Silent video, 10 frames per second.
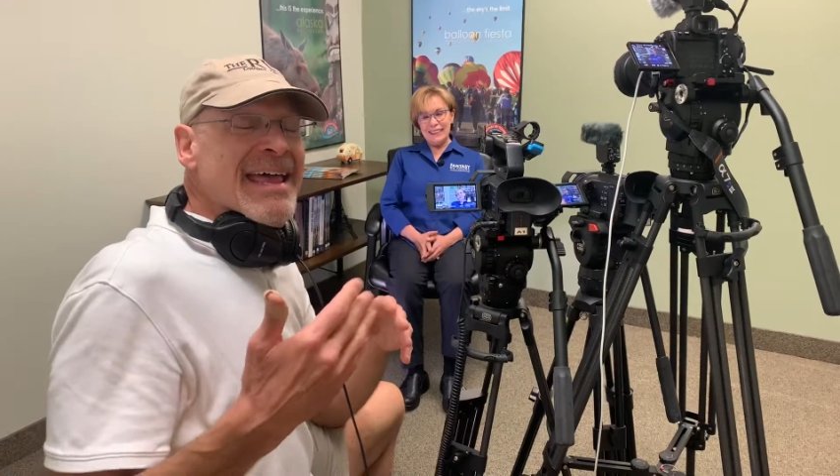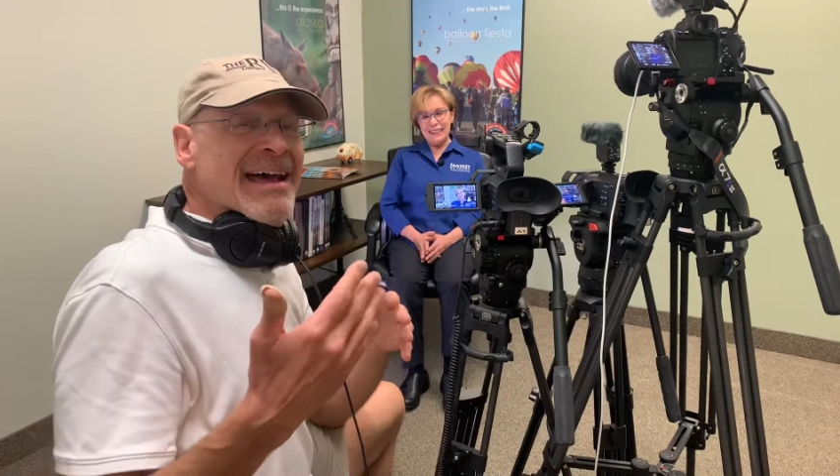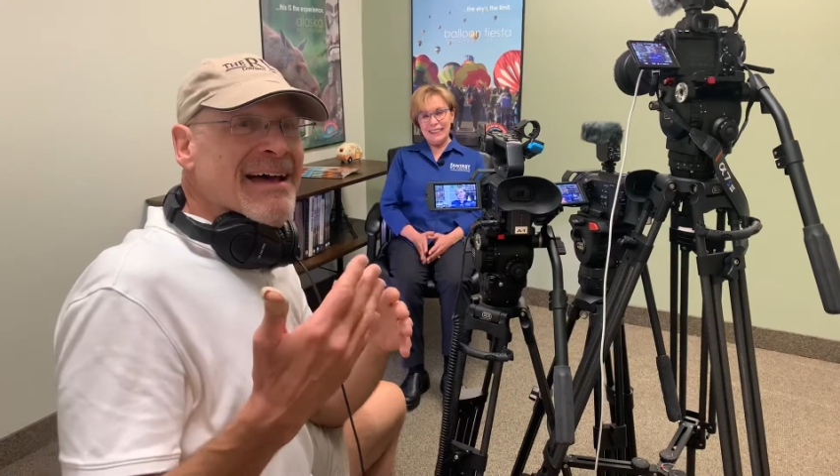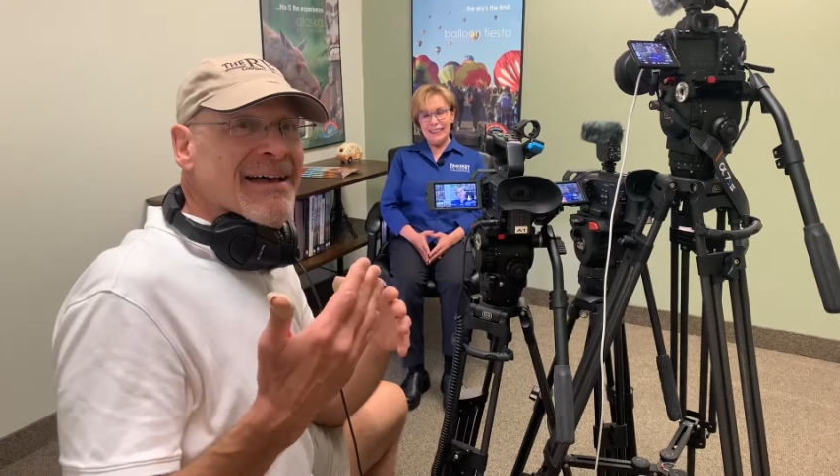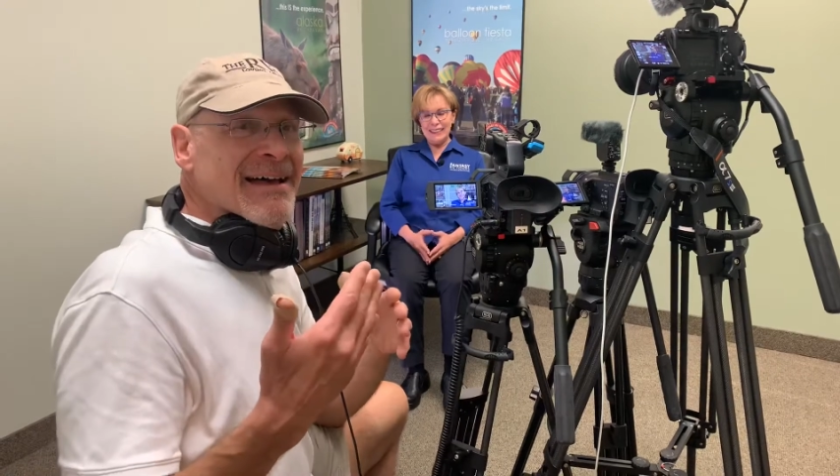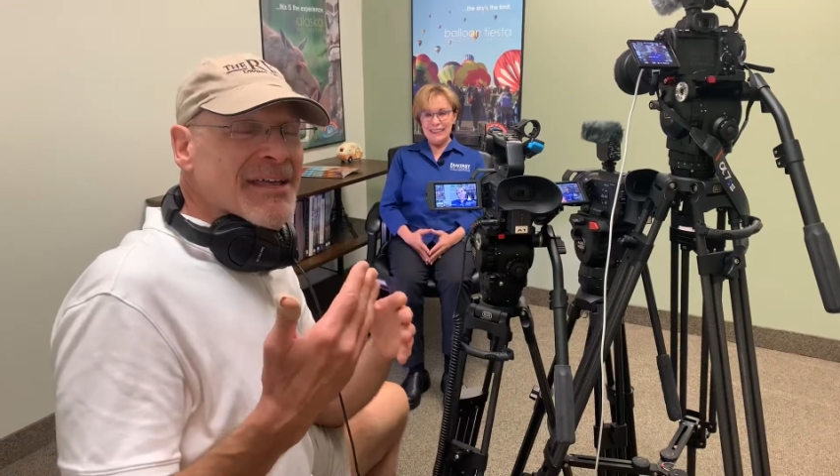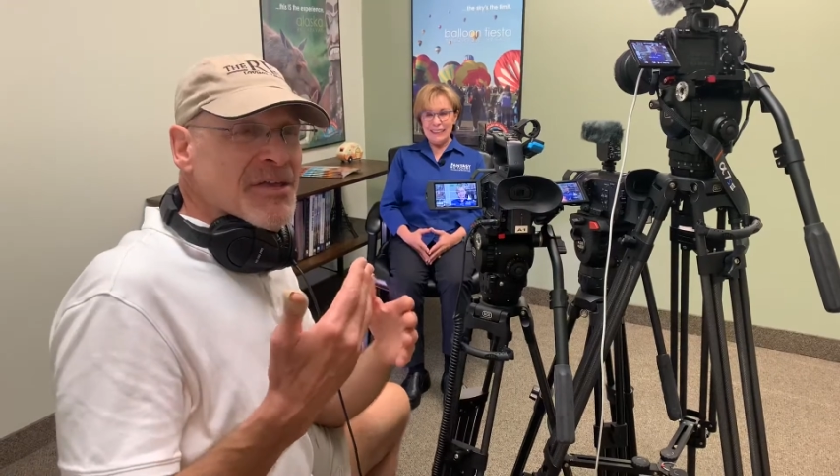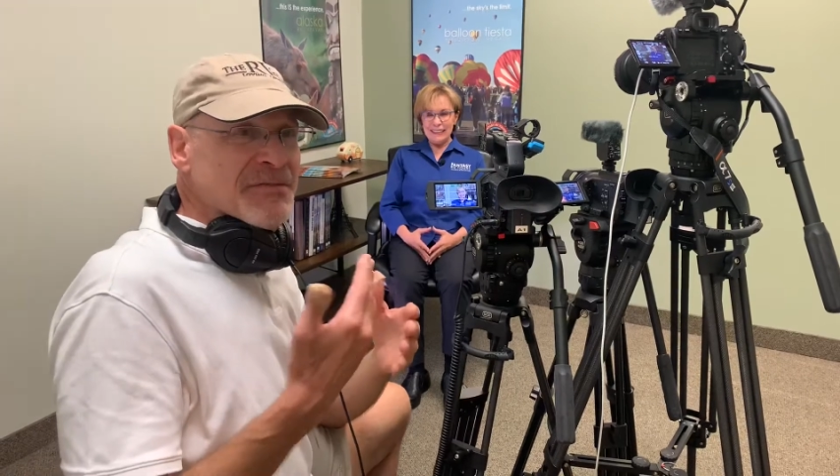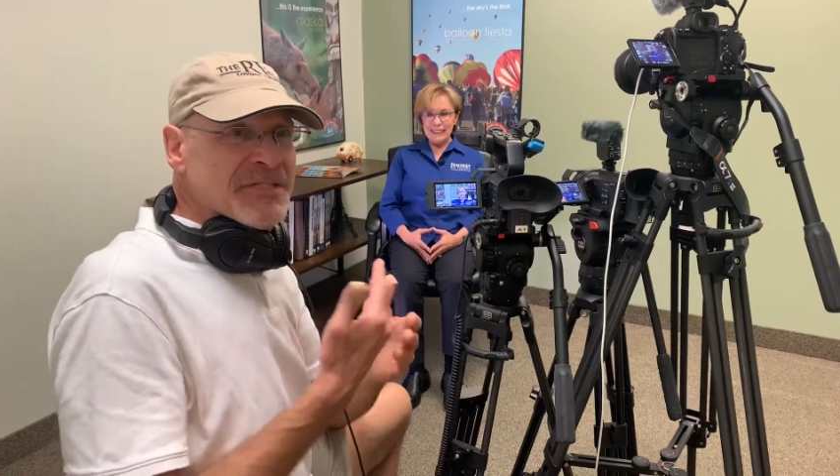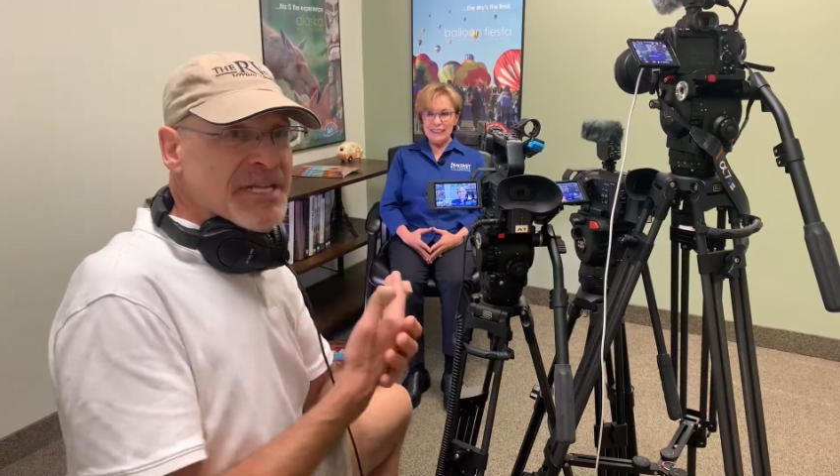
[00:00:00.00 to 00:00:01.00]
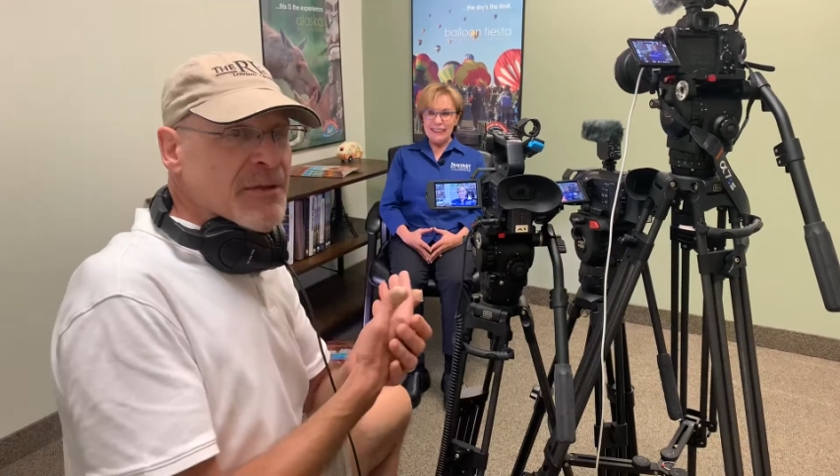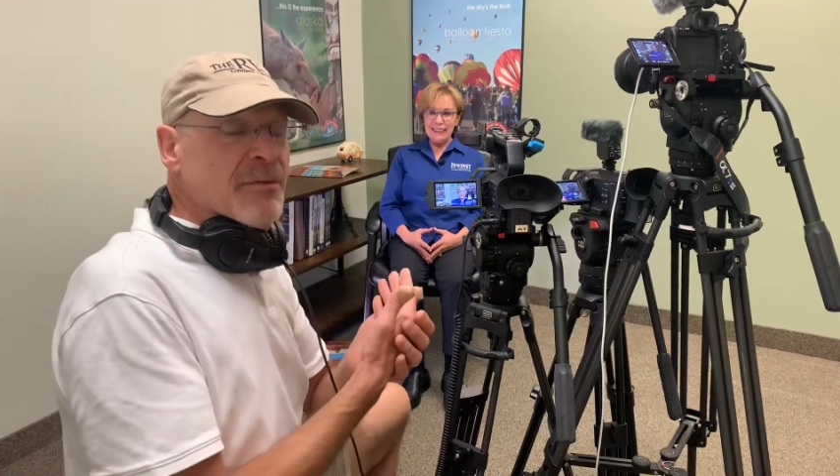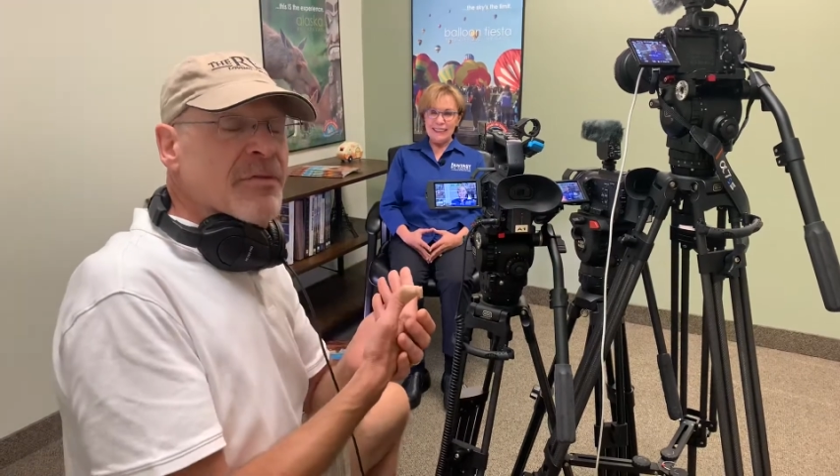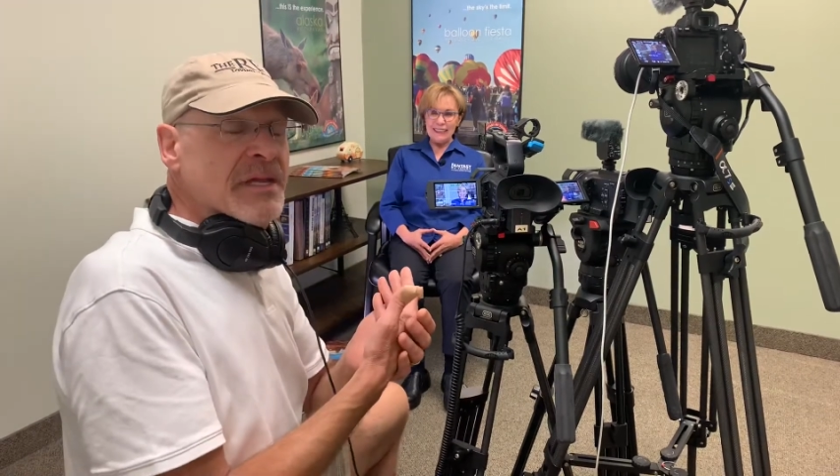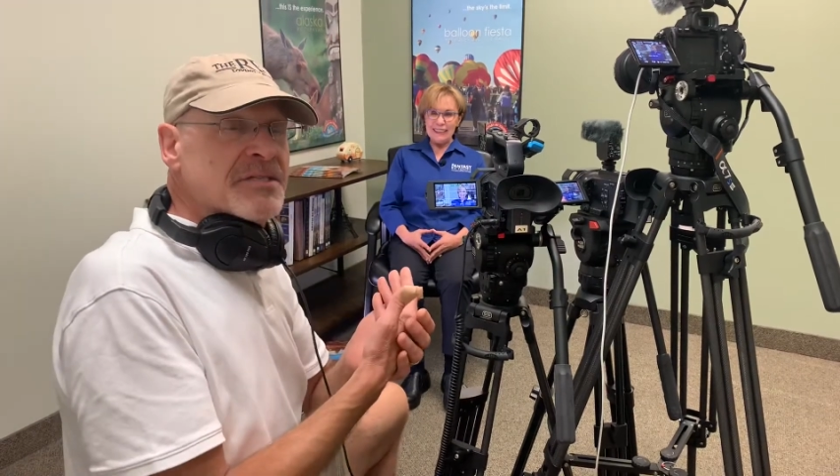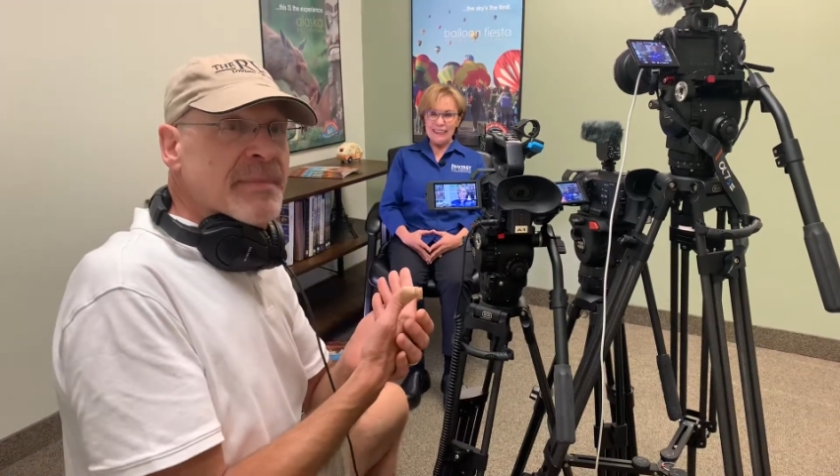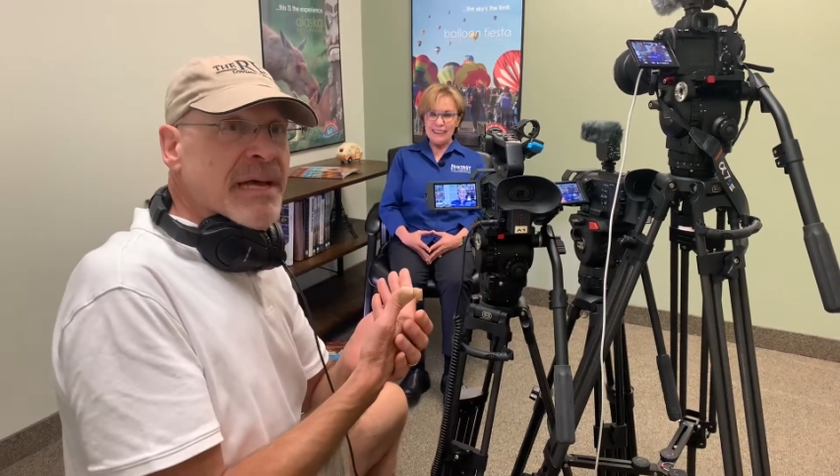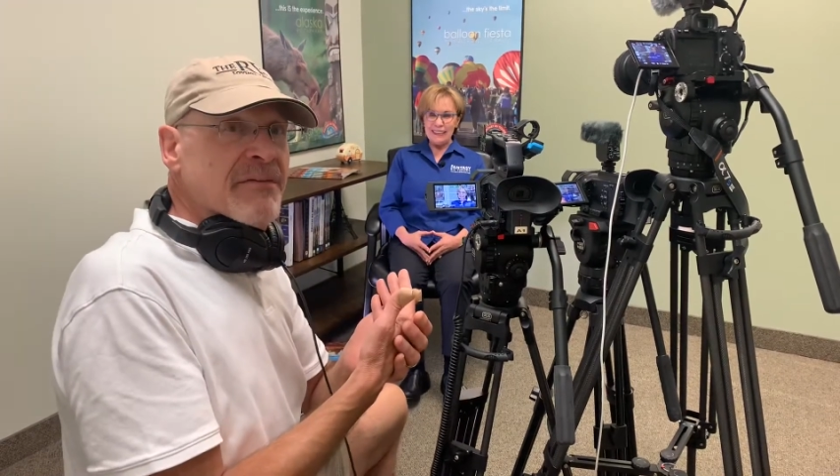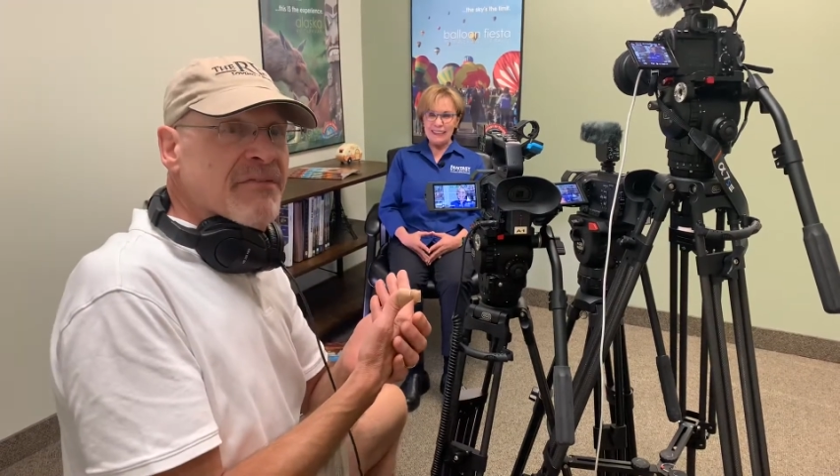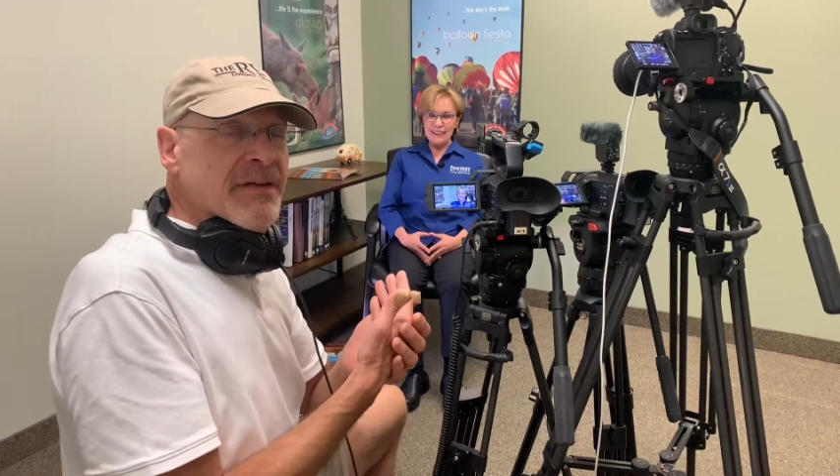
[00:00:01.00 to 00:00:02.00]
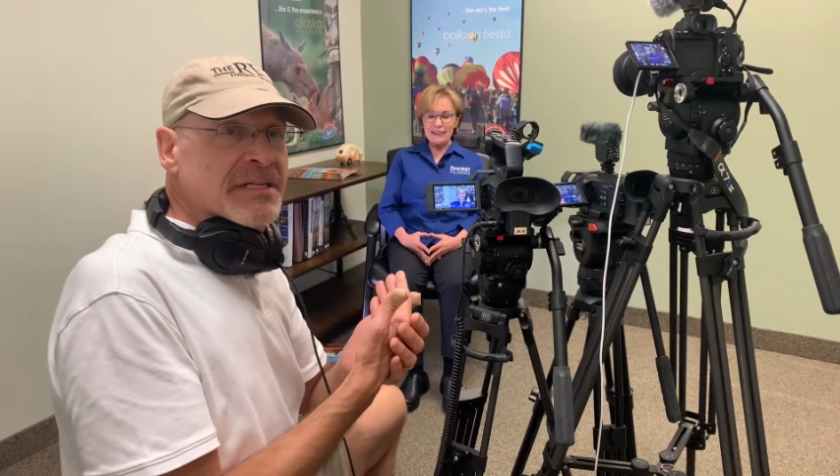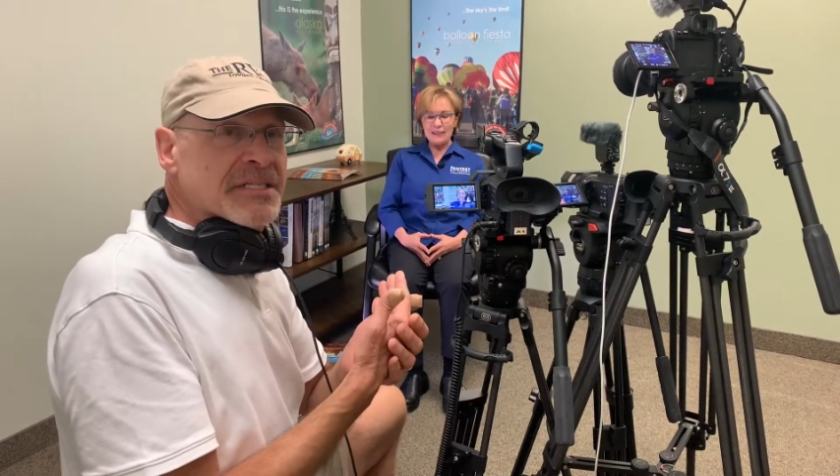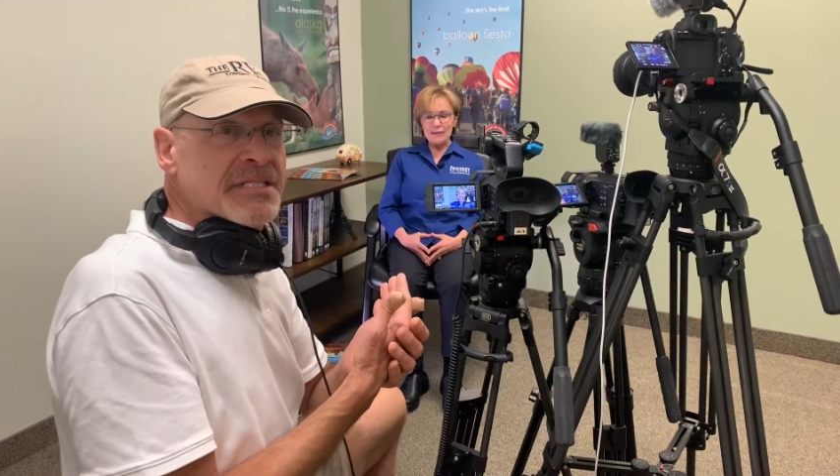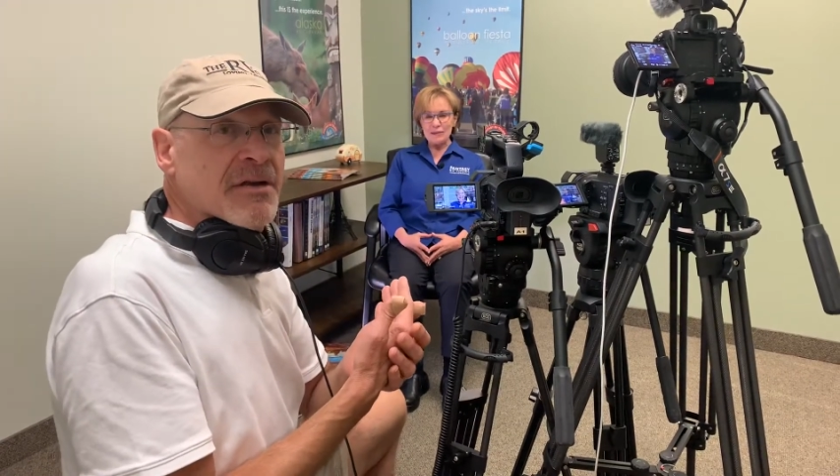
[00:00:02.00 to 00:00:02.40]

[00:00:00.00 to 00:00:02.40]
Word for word: uh, you've seen things about fantasy